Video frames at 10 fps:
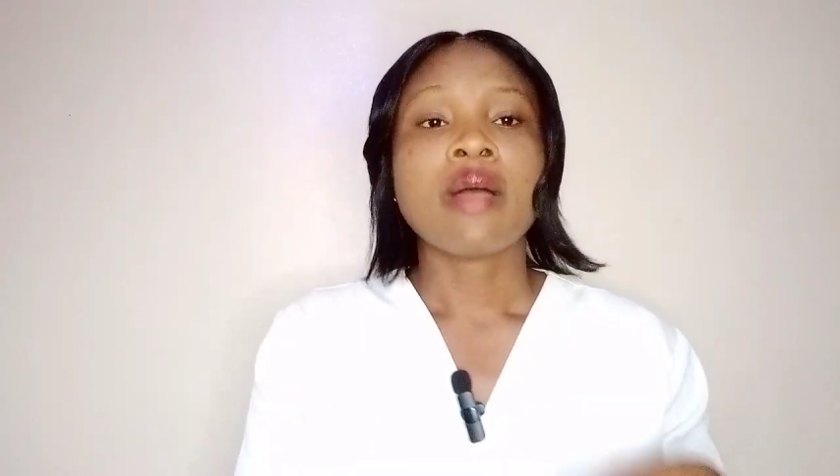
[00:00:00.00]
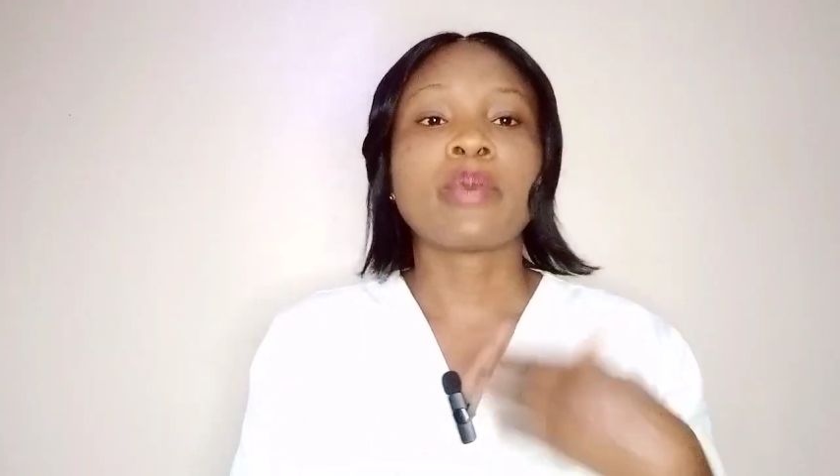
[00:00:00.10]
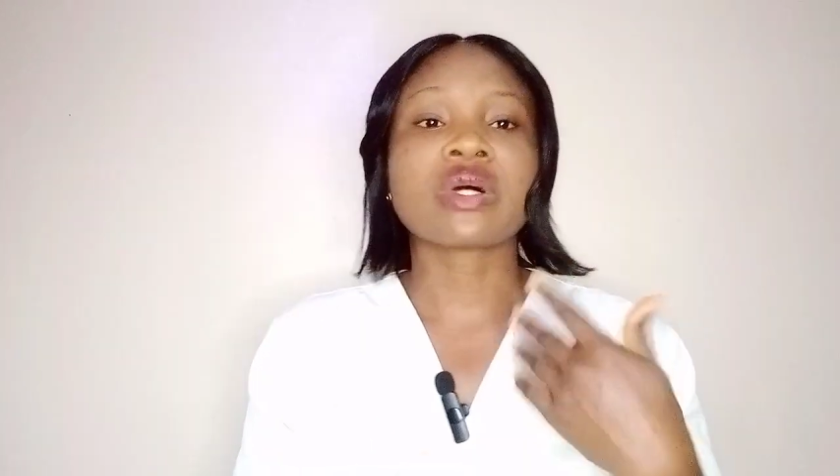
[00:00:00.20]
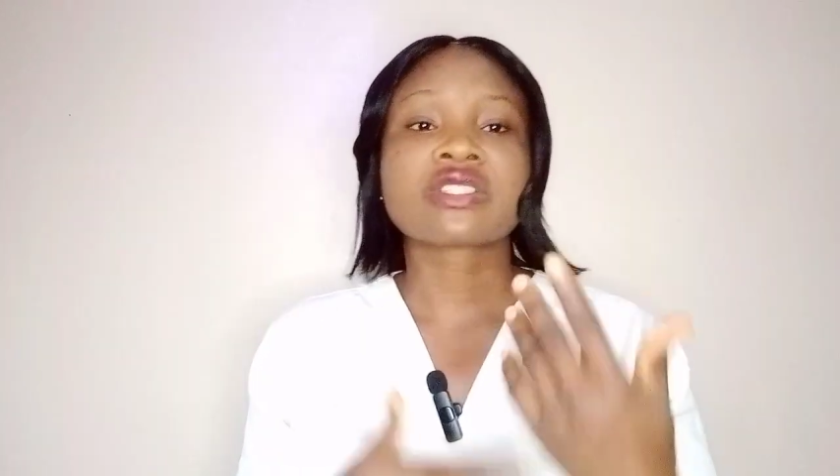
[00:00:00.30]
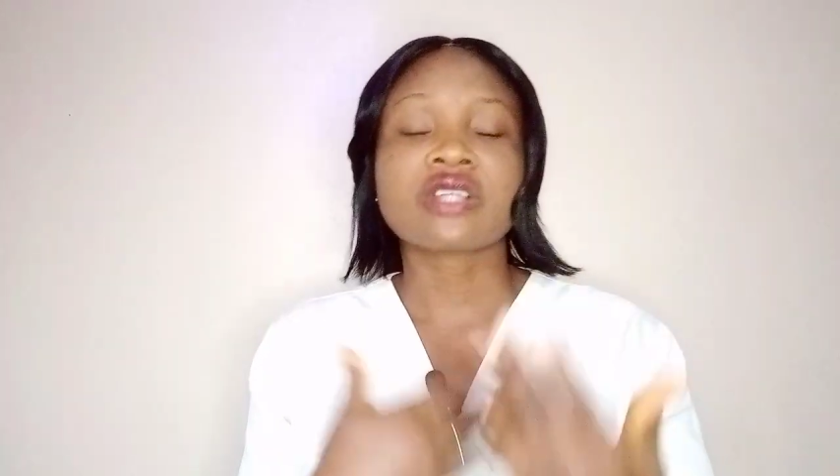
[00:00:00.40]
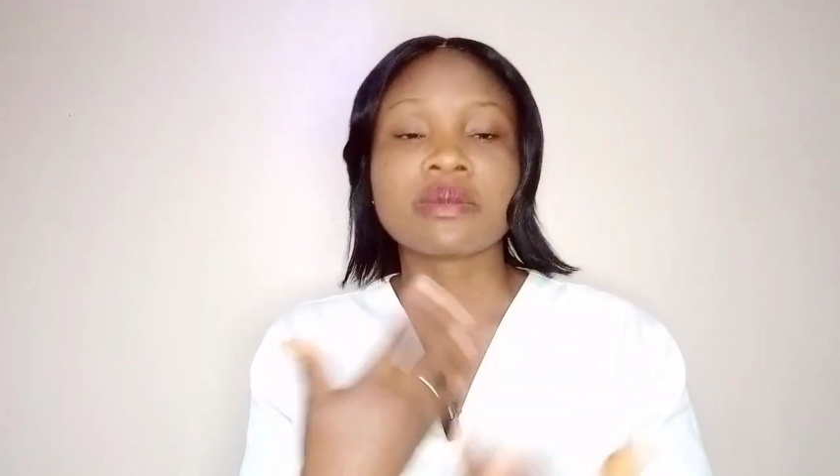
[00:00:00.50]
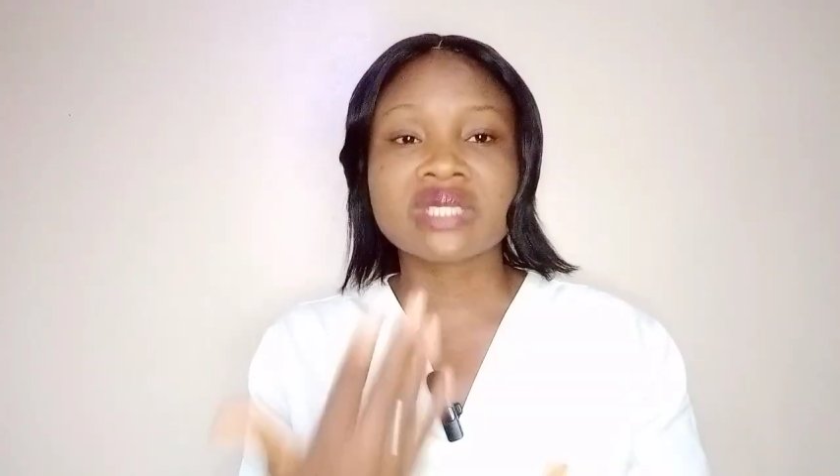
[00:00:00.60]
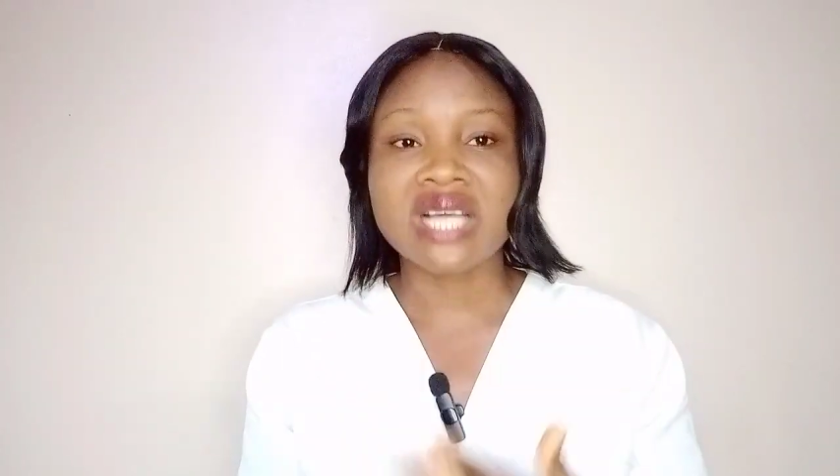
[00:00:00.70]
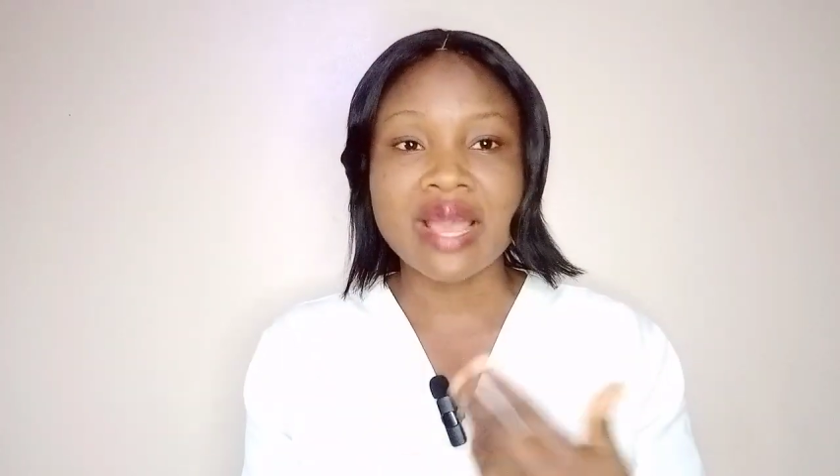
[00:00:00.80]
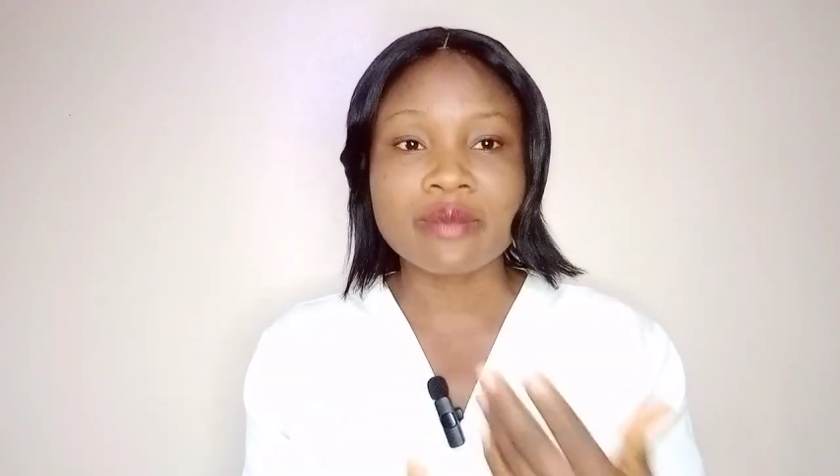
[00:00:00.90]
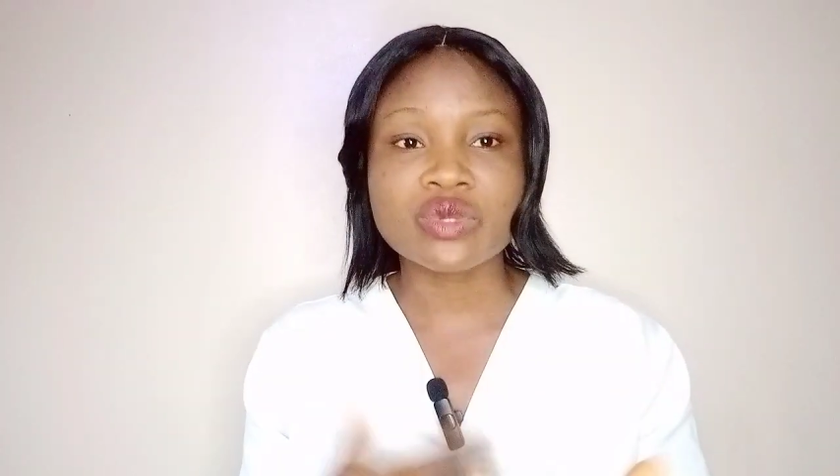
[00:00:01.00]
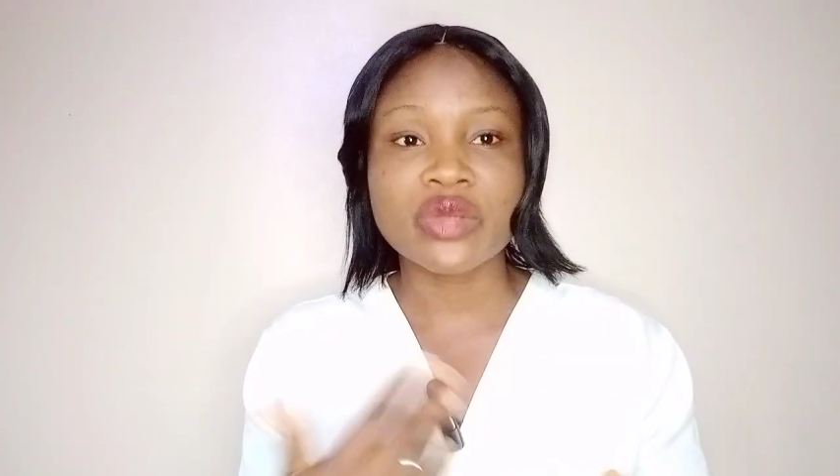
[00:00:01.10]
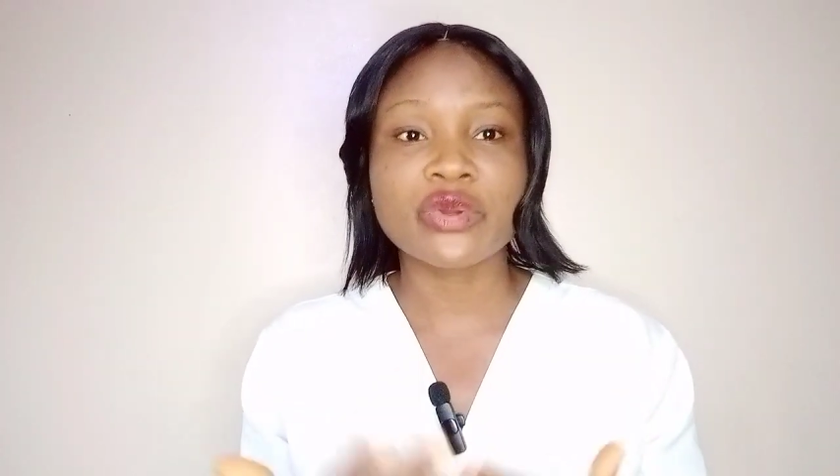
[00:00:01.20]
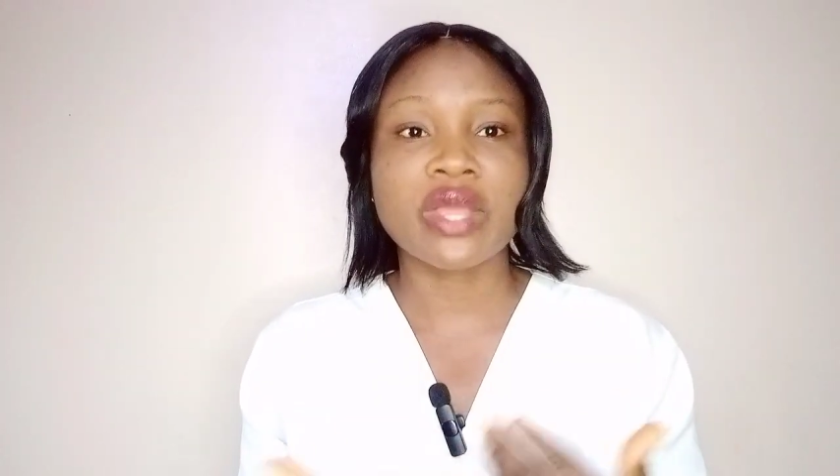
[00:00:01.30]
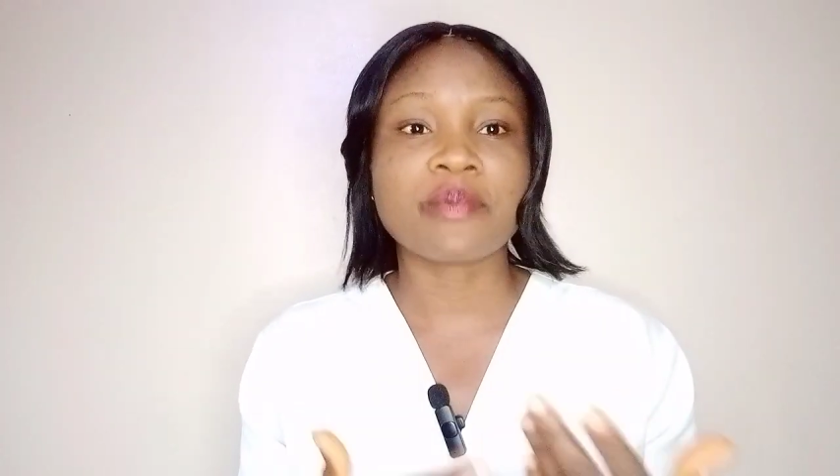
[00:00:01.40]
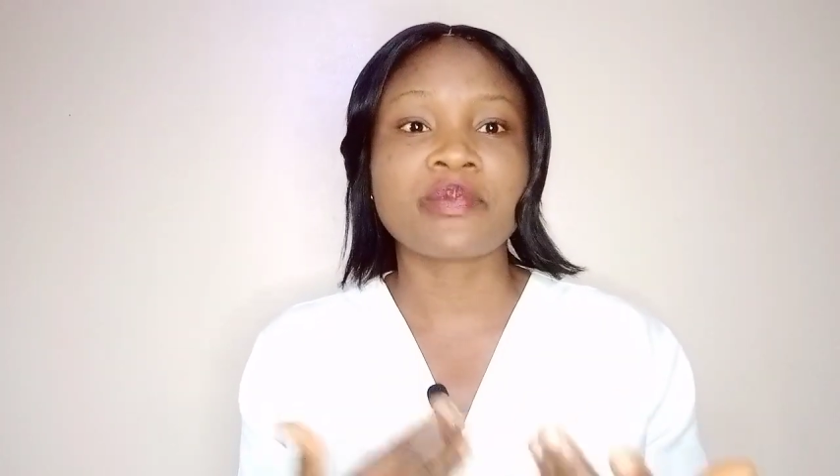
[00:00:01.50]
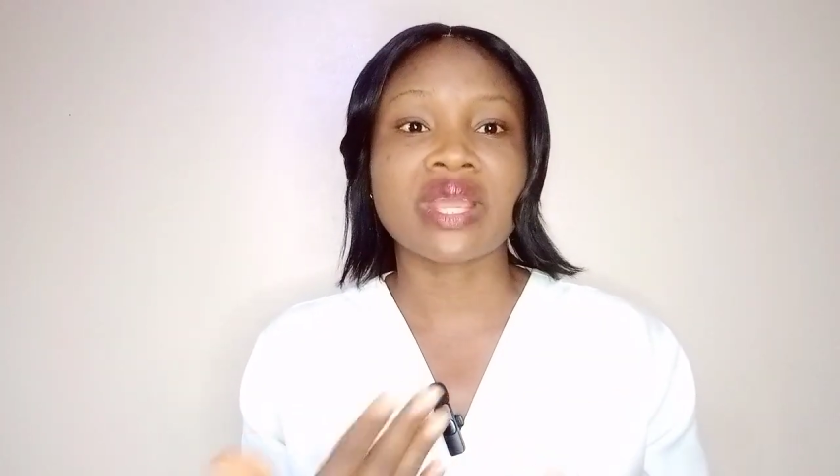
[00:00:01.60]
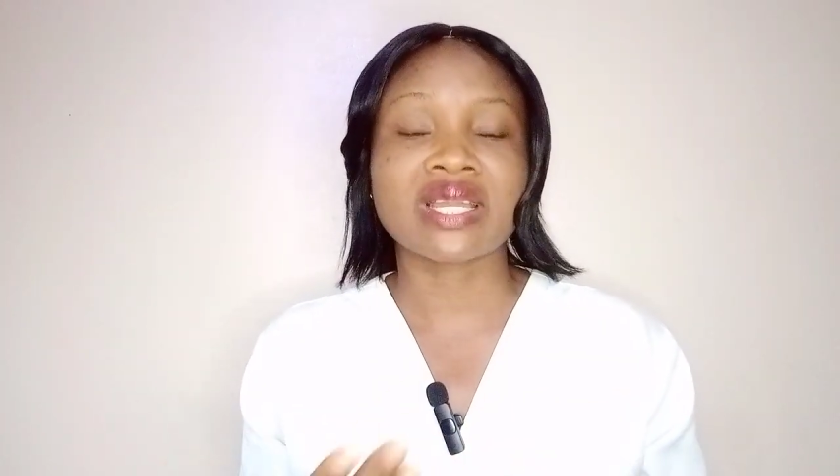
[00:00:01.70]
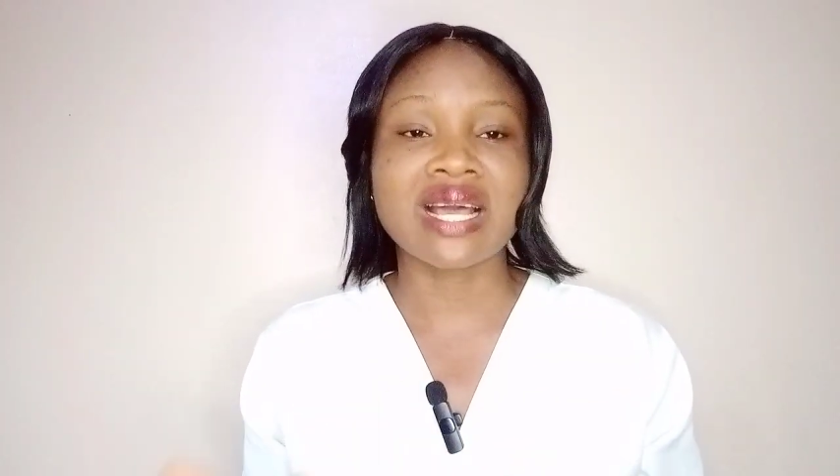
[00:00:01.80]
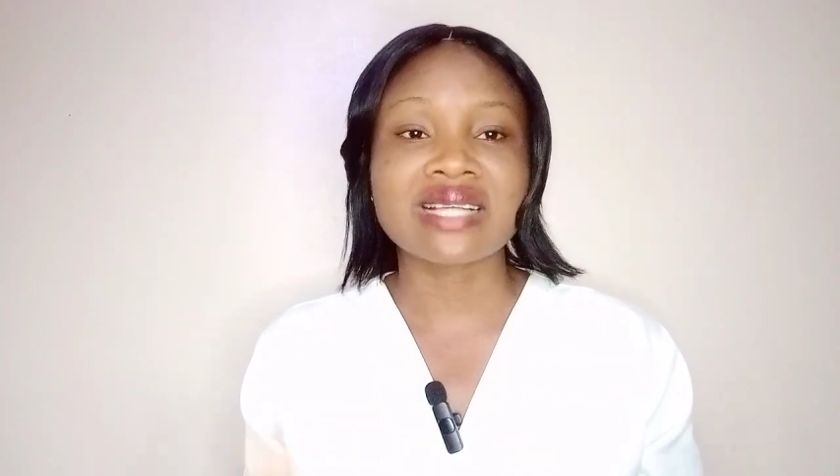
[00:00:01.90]
But sometimes when you get
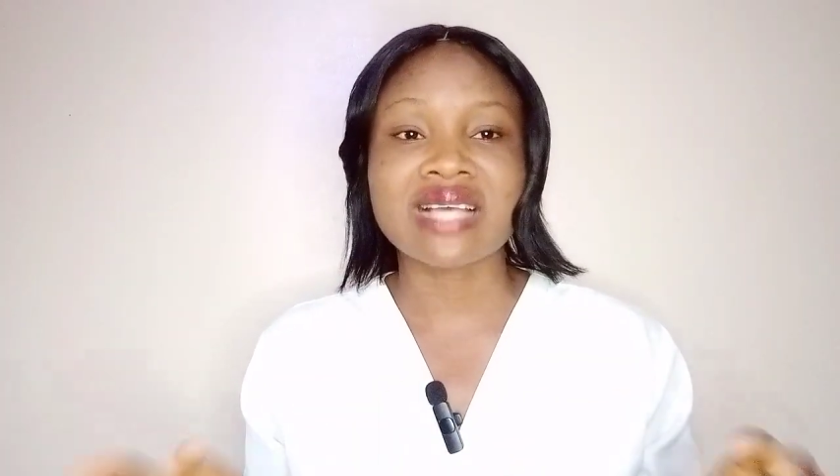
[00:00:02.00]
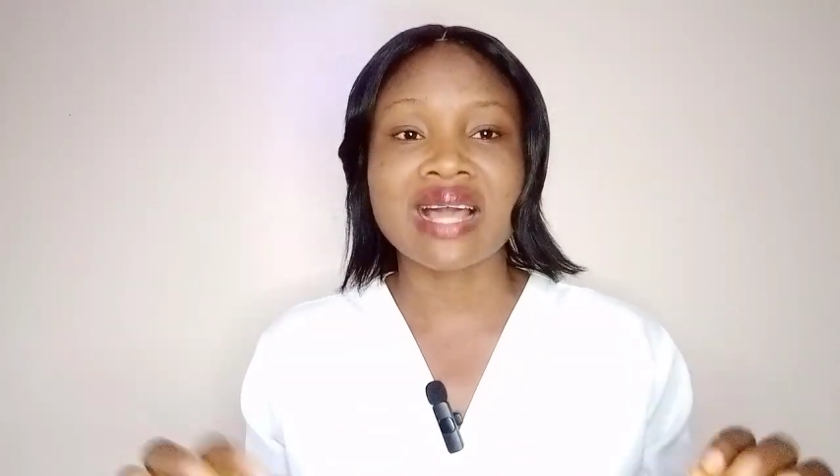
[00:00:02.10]
pregnant,